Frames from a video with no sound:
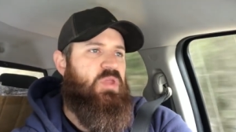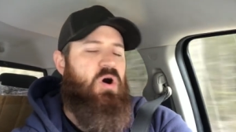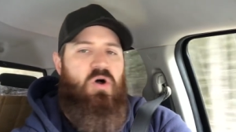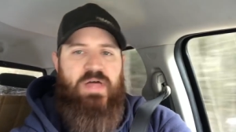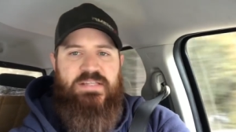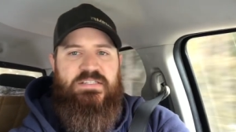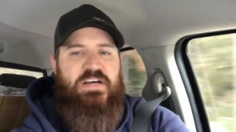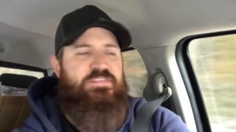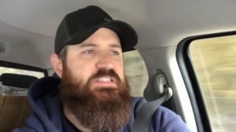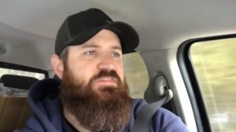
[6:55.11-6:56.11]
all that
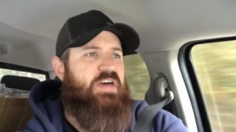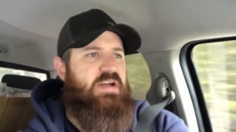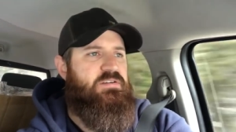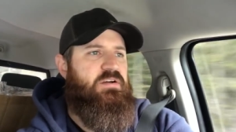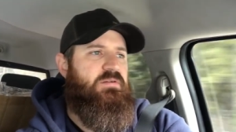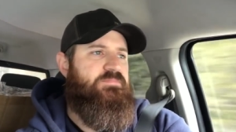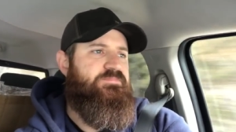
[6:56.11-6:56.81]
stuff is a factor.